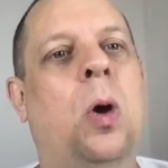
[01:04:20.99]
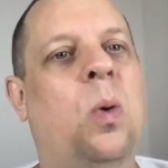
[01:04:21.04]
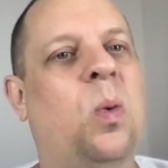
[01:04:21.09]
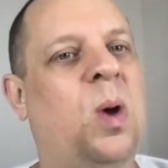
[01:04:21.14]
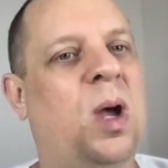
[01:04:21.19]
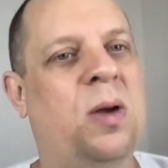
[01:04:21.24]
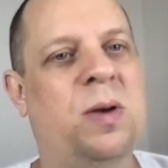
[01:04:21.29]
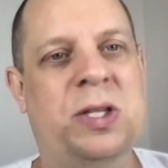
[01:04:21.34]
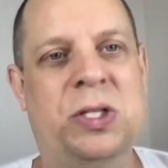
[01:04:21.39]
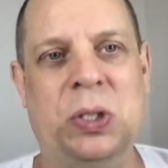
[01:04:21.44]

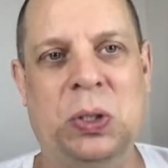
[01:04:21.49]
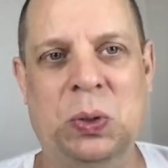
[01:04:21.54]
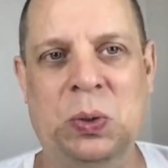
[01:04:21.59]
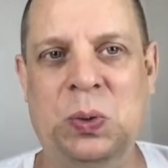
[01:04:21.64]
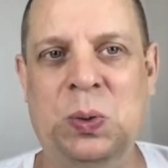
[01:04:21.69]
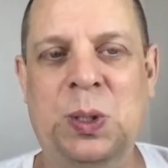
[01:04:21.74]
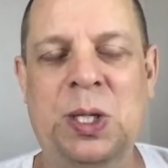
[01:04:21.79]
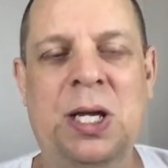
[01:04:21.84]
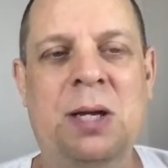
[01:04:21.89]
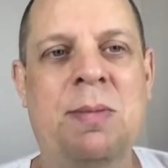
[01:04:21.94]
Well, it's
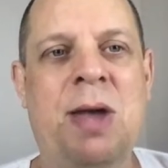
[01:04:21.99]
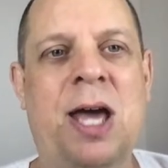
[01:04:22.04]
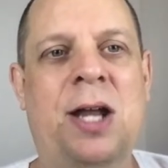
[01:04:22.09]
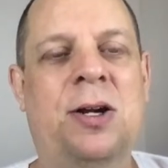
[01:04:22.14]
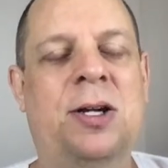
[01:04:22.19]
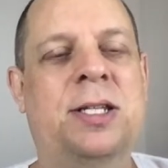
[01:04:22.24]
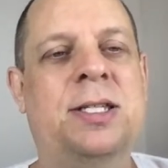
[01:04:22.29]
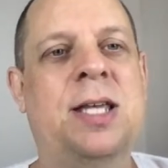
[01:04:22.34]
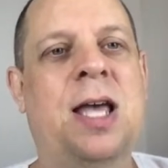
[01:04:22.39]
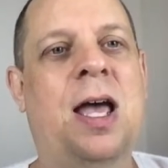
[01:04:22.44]
only a
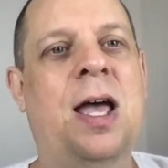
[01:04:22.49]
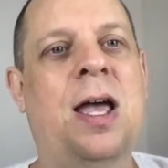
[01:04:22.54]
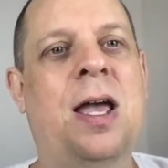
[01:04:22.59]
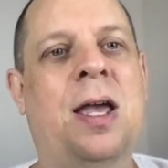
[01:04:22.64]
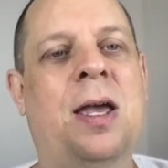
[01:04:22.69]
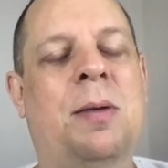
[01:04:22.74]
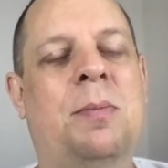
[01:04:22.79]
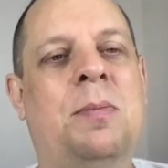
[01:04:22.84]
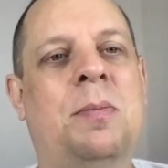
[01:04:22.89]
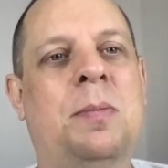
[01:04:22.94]
matter of
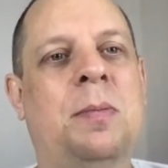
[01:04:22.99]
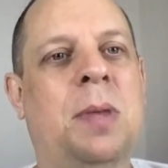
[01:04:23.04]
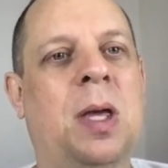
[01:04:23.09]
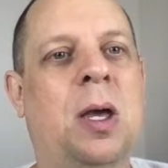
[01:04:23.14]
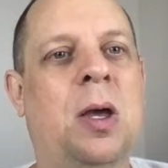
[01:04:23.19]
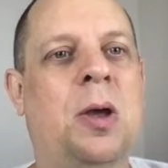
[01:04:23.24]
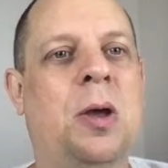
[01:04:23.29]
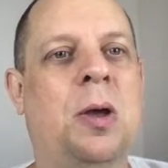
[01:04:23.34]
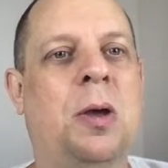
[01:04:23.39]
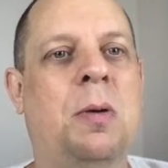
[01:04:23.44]
time
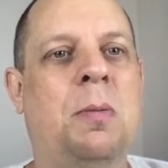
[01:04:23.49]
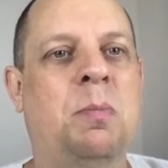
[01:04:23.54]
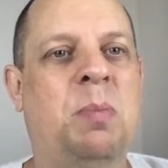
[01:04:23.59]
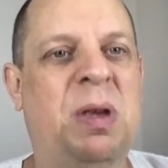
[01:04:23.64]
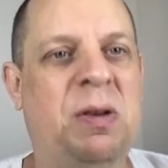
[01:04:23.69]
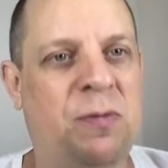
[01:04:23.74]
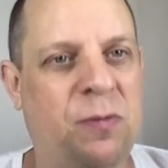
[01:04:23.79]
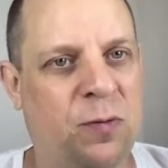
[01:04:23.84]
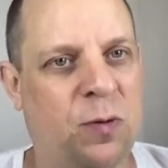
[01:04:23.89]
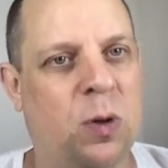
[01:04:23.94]

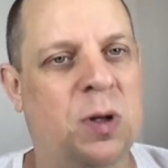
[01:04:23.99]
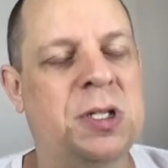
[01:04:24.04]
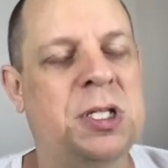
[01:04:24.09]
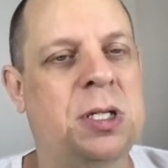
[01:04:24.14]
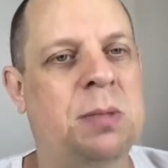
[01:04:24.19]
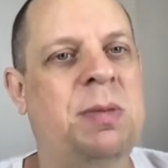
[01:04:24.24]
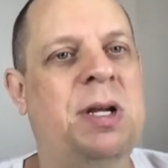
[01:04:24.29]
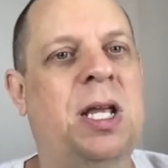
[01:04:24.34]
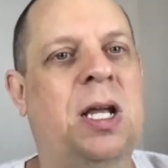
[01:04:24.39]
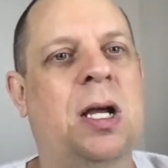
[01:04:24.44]
before
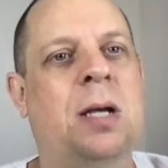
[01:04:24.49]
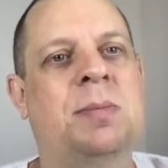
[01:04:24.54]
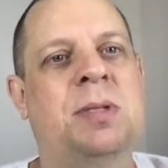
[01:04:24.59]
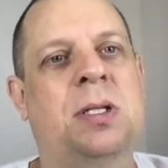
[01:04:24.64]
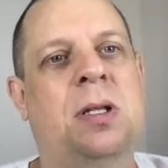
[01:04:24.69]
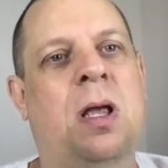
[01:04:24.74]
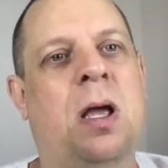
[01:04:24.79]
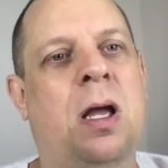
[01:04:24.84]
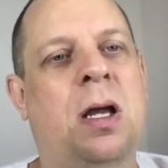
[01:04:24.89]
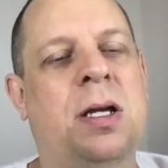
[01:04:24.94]
somebody comes
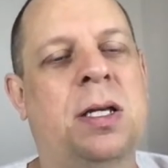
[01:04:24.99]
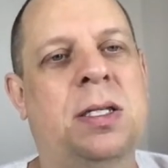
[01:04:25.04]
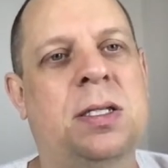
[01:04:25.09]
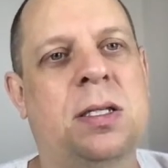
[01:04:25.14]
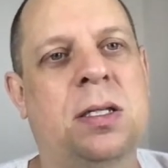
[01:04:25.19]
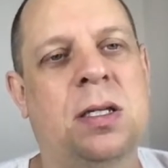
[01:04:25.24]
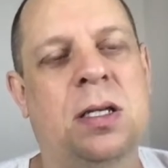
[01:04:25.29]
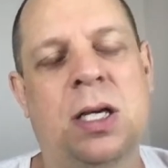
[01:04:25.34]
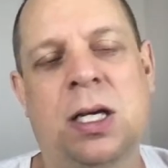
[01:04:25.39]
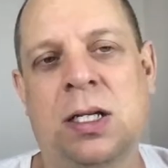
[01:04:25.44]
along
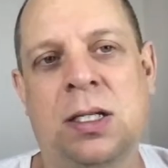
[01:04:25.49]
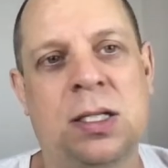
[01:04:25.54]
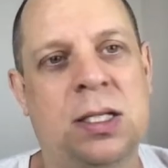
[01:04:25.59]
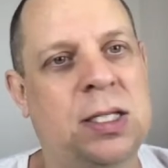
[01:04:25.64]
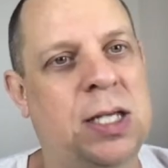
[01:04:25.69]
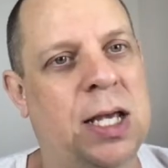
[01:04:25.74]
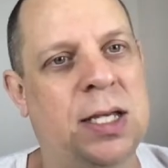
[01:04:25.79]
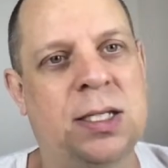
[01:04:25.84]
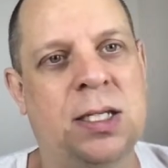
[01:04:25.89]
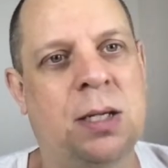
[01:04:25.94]
and
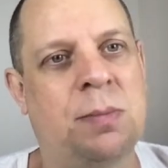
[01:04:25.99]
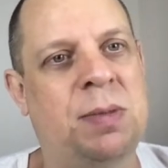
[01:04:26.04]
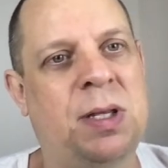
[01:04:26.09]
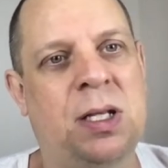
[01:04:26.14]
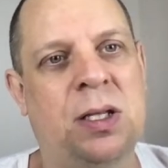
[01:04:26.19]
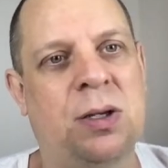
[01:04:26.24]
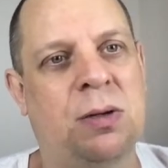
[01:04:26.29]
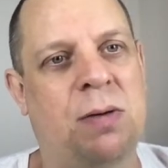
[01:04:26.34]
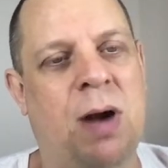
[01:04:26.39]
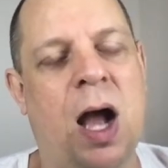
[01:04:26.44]
says
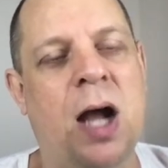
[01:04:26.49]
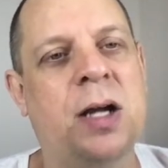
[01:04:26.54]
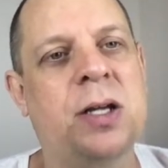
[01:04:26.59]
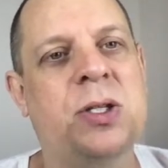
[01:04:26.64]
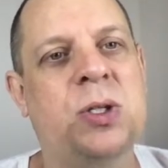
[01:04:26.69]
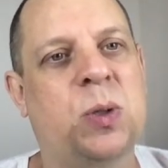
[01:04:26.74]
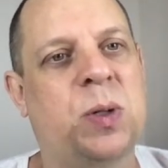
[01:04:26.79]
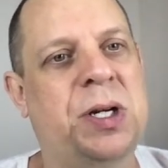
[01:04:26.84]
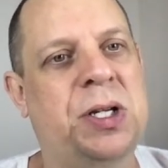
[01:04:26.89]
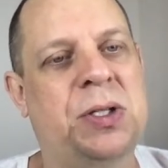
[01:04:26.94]
something
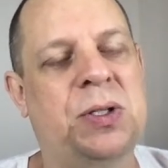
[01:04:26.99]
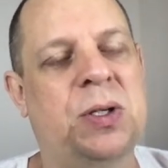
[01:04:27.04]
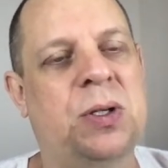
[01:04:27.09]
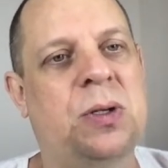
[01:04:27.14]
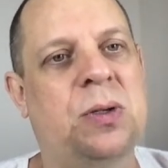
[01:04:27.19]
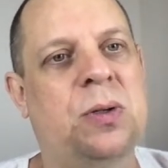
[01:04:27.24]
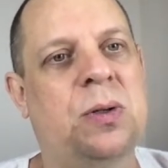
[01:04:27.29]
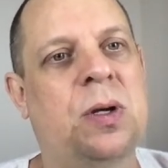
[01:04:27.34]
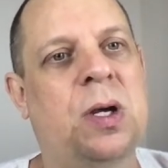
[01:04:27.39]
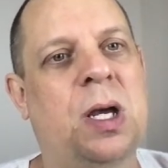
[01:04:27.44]
derogatory to
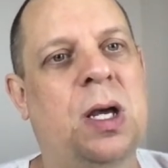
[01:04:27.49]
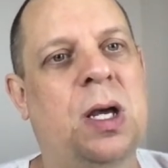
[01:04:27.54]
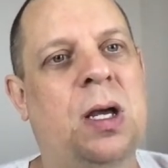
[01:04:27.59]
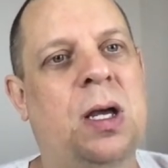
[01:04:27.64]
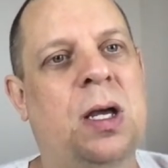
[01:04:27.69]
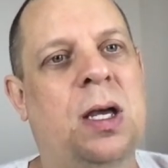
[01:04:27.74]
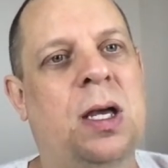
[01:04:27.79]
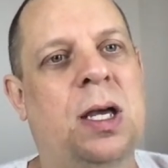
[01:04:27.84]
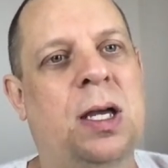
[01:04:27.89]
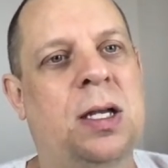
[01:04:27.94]
you
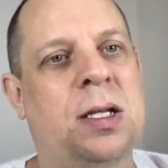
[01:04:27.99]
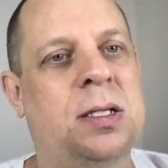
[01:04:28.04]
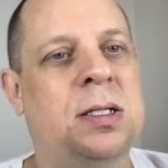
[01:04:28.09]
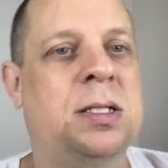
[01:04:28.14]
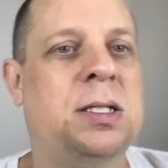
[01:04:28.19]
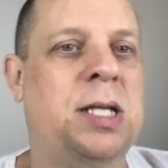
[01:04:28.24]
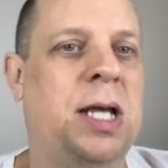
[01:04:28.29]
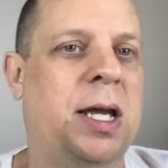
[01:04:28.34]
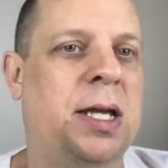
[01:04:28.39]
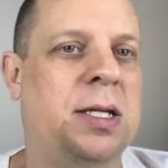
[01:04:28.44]
and
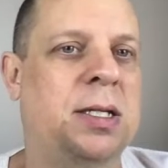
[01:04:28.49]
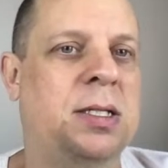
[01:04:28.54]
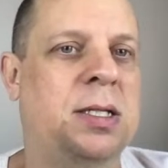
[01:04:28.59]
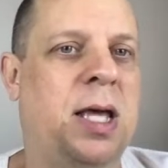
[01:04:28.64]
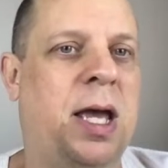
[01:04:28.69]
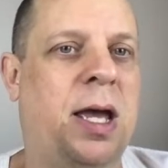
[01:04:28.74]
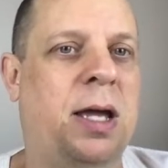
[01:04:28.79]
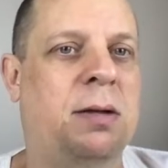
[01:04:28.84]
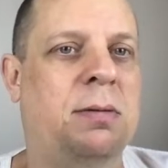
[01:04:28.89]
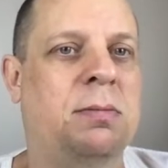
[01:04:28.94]
says
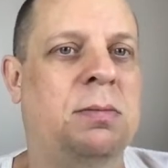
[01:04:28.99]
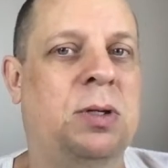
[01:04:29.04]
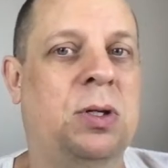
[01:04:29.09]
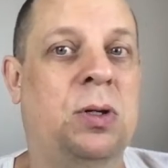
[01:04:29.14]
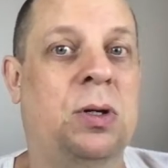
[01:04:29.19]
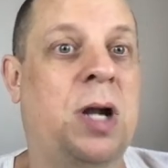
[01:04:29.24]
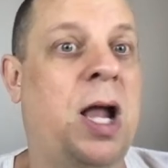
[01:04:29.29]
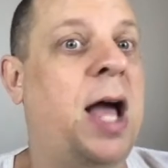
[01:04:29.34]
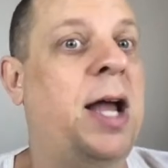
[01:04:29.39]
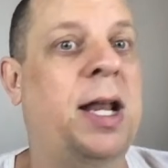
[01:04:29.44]
that
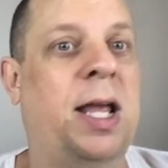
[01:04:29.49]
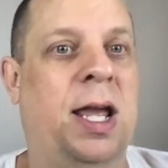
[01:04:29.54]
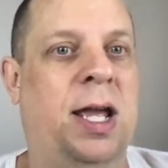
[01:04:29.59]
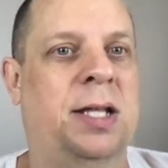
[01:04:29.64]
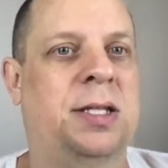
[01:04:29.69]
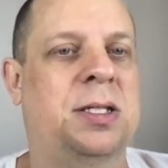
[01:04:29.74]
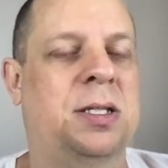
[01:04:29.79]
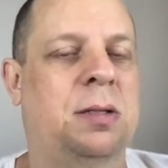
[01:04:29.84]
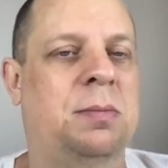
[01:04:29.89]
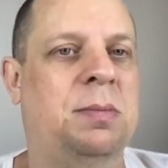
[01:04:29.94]
you're not
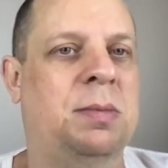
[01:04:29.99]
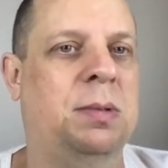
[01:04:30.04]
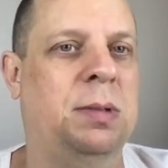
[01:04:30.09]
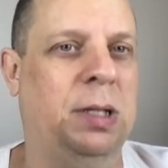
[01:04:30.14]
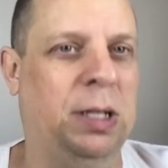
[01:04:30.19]
handsome.